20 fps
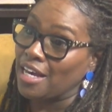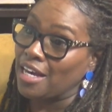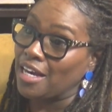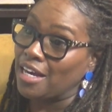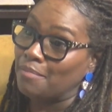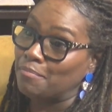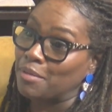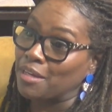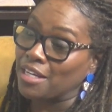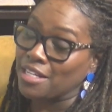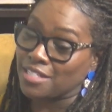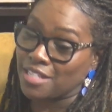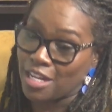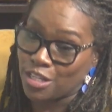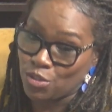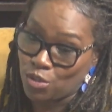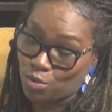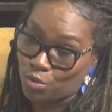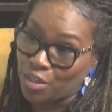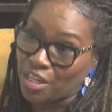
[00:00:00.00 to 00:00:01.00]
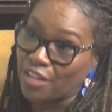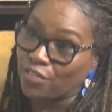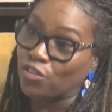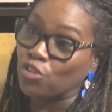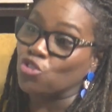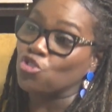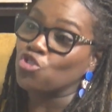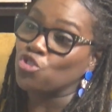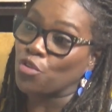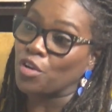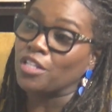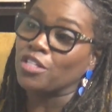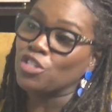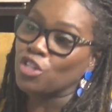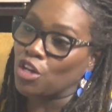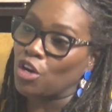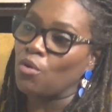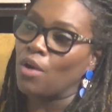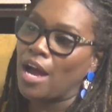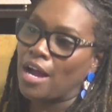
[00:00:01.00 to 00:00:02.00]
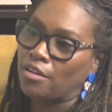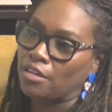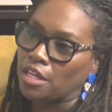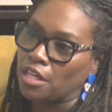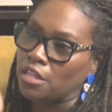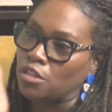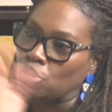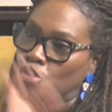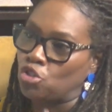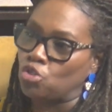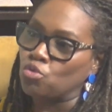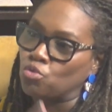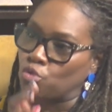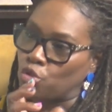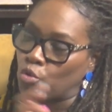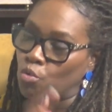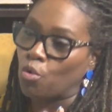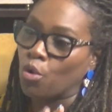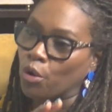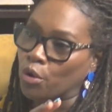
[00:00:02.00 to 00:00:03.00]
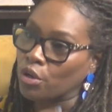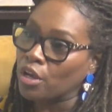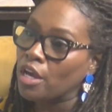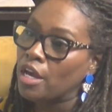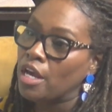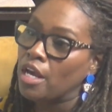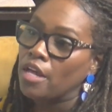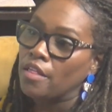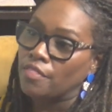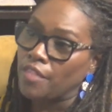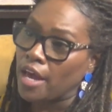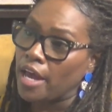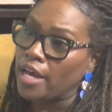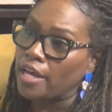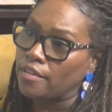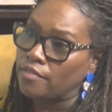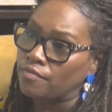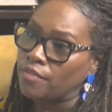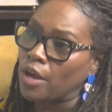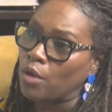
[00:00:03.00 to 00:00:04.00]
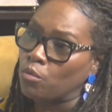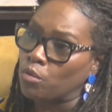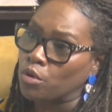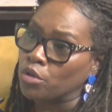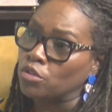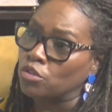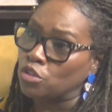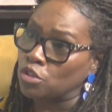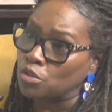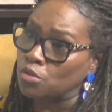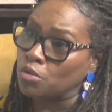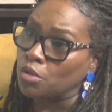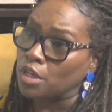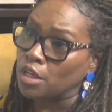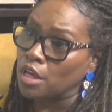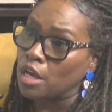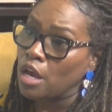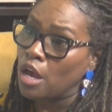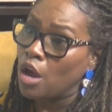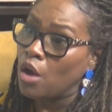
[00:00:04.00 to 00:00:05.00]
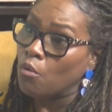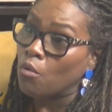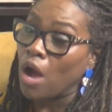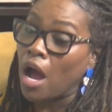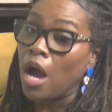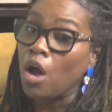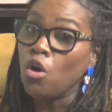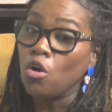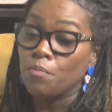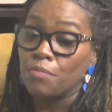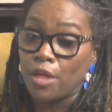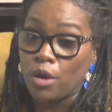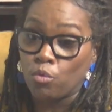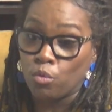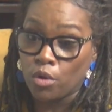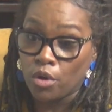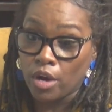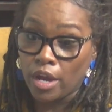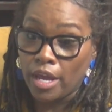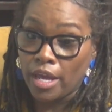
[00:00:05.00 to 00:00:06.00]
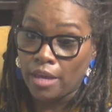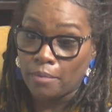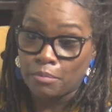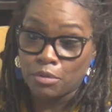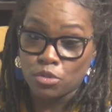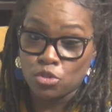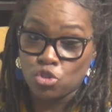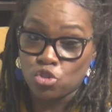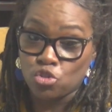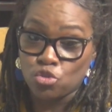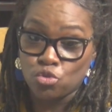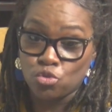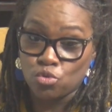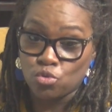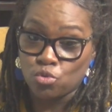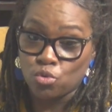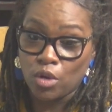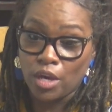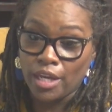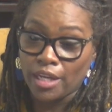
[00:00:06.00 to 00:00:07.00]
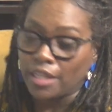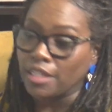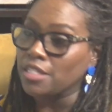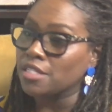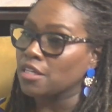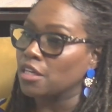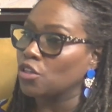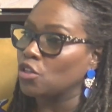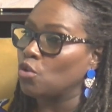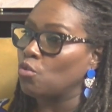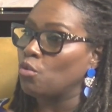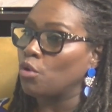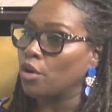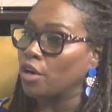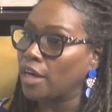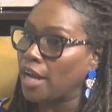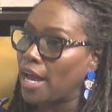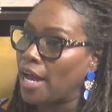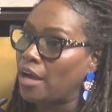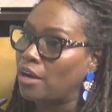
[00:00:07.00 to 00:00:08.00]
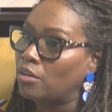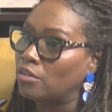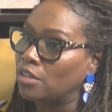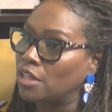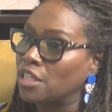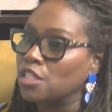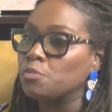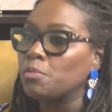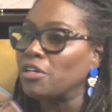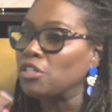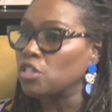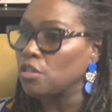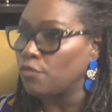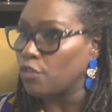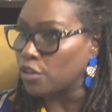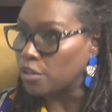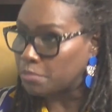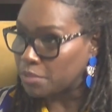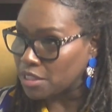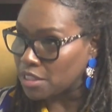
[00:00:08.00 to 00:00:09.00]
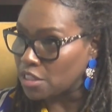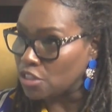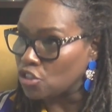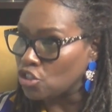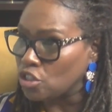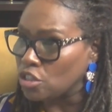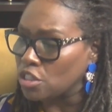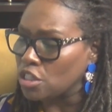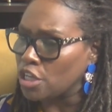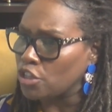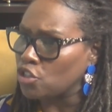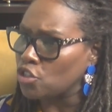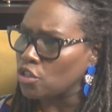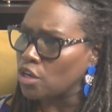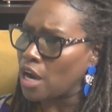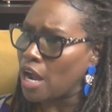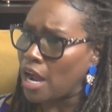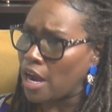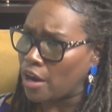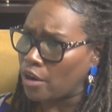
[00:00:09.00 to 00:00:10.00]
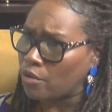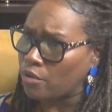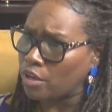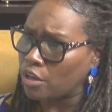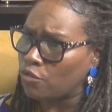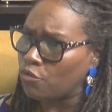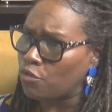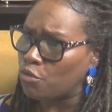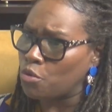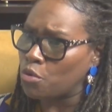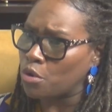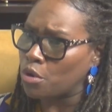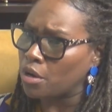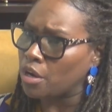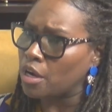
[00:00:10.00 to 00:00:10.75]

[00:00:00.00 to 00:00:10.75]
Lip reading: Because that's where we get the strength to go out and do the work that we're doing. Well, I hope that we're able to at least get the word out, especially for the positions that you're hiring for.